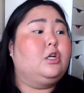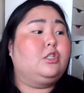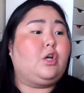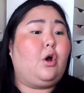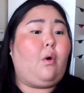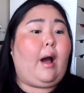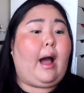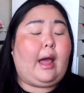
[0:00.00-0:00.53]

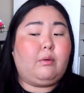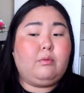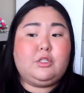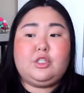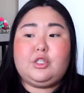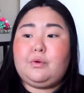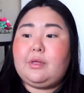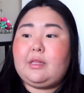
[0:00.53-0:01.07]
So I
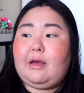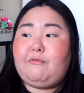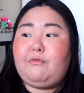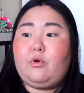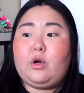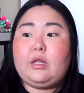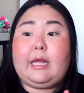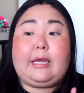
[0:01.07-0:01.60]
was doing that
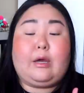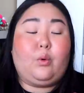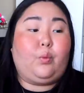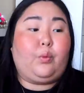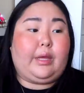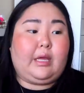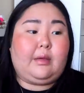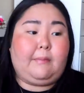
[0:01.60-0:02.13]
for like a
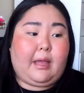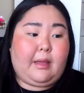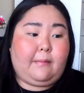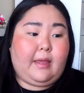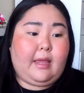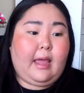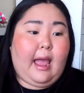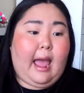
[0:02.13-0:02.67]
week
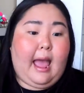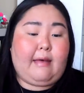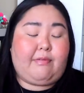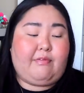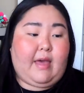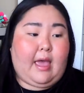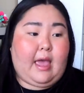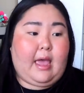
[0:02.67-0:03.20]
maybe,
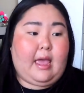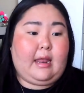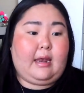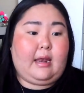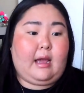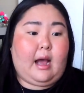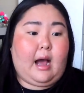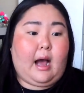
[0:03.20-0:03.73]
and
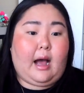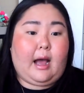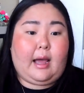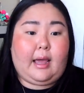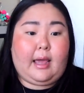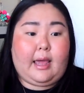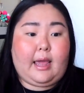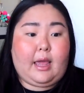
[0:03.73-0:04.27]
then
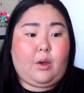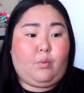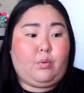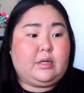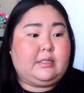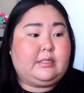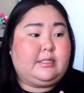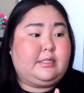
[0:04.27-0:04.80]
I
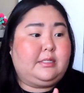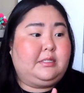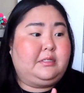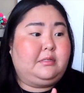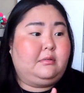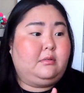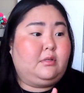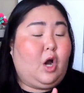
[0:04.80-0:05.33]
was
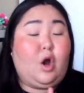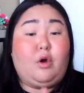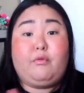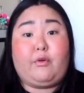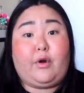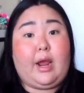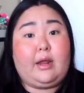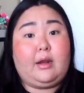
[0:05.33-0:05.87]

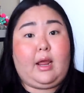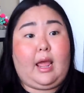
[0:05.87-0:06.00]
over it.